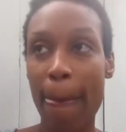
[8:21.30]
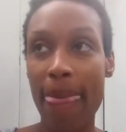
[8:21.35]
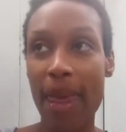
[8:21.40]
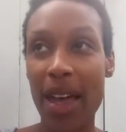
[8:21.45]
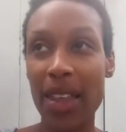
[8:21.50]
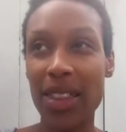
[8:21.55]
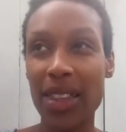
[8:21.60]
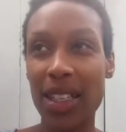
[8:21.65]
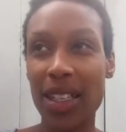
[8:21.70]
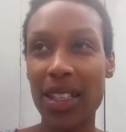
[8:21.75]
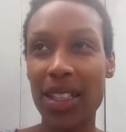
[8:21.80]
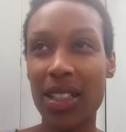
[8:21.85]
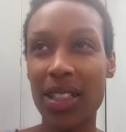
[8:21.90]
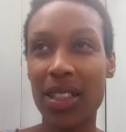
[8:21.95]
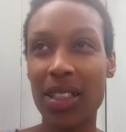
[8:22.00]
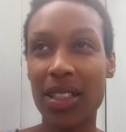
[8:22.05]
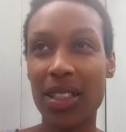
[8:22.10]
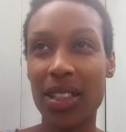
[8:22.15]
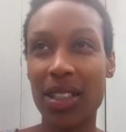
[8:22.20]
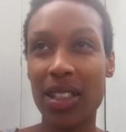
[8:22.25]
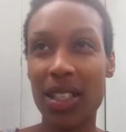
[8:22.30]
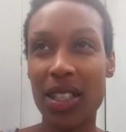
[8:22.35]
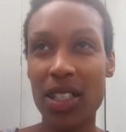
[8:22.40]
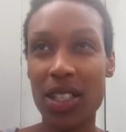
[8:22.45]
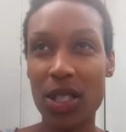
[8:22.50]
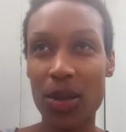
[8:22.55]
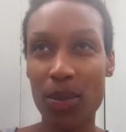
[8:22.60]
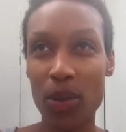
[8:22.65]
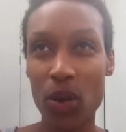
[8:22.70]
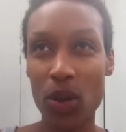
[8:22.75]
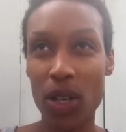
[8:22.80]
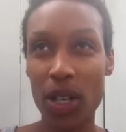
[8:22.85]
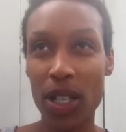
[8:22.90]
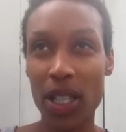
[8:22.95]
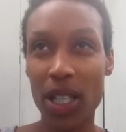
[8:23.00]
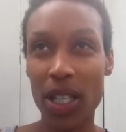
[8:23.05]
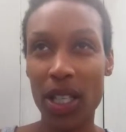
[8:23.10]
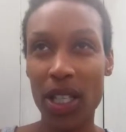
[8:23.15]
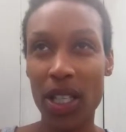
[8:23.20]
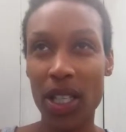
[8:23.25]
I think this
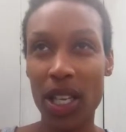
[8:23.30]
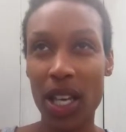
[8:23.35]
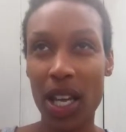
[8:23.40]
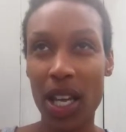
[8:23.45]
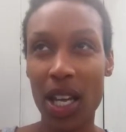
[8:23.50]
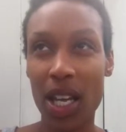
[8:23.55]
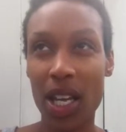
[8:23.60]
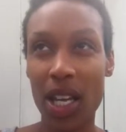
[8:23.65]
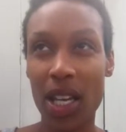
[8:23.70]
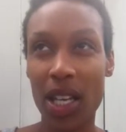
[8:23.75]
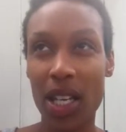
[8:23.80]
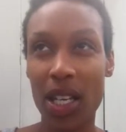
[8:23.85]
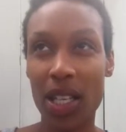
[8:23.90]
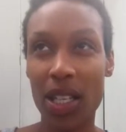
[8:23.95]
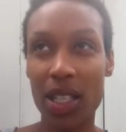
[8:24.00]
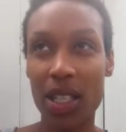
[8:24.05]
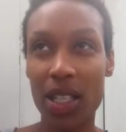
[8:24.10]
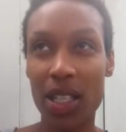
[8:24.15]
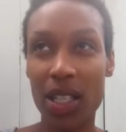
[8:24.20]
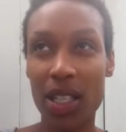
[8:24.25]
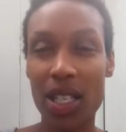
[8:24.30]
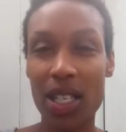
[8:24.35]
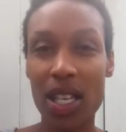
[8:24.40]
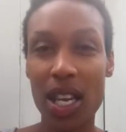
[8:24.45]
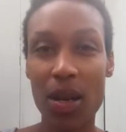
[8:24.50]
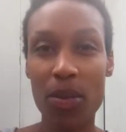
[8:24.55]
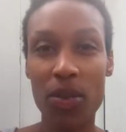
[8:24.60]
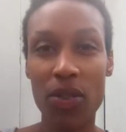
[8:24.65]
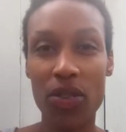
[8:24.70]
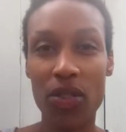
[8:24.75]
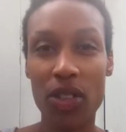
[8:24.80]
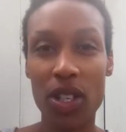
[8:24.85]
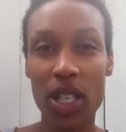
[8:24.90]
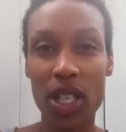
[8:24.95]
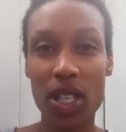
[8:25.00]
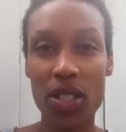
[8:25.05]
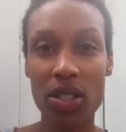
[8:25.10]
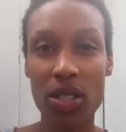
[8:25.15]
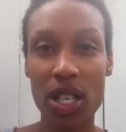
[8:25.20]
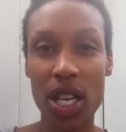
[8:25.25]
morning and the day before
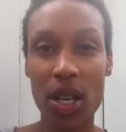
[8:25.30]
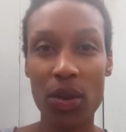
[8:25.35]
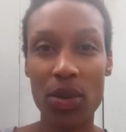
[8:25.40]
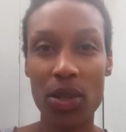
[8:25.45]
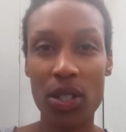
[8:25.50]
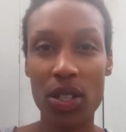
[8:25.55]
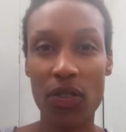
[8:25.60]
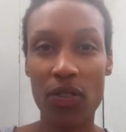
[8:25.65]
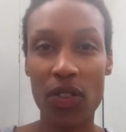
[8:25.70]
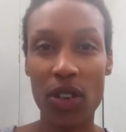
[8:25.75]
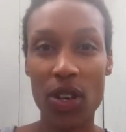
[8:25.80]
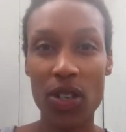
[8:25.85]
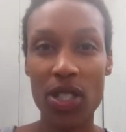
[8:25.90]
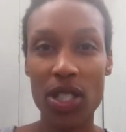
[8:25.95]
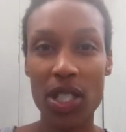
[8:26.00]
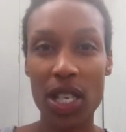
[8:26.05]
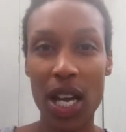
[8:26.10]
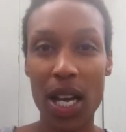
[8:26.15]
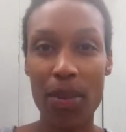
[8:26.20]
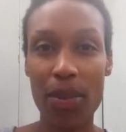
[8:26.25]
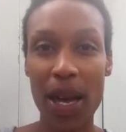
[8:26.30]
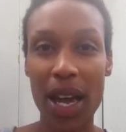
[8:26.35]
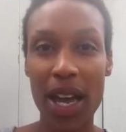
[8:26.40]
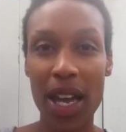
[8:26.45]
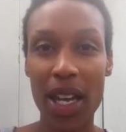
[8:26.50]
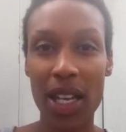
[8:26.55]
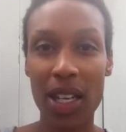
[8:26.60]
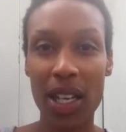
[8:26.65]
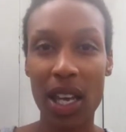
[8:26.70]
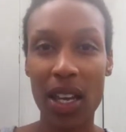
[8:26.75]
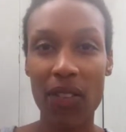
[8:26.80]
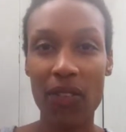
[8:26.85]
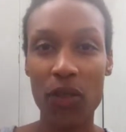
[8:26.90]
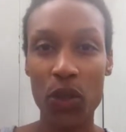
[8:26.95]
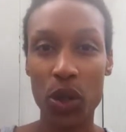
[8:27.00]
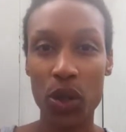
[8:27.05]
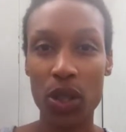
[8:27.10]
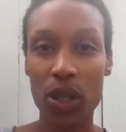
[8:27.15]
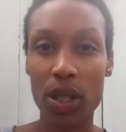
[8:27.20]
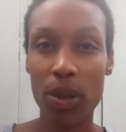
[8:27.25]
yesterday was the first time I ate a
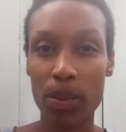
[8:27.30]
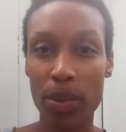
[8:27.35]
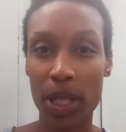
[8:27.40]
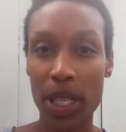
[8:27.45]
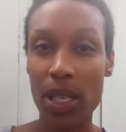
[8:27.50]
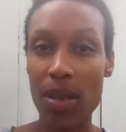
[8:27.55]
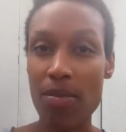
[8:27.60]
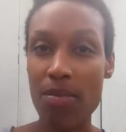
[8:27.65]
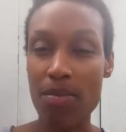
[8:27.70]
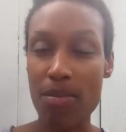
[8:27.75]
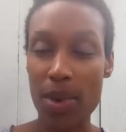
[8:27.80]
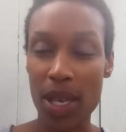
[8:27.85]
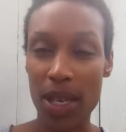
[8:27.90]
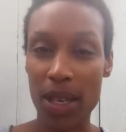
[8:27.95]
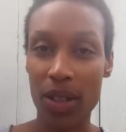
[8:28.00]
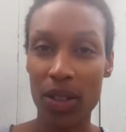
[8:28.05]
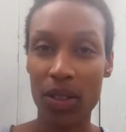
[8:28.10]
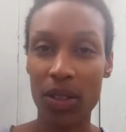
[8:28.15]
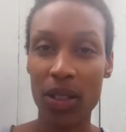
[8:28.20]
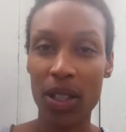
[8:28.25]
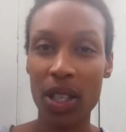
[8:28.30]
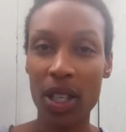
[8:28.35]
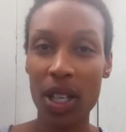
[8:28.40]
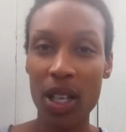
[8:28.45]
full, complete meal.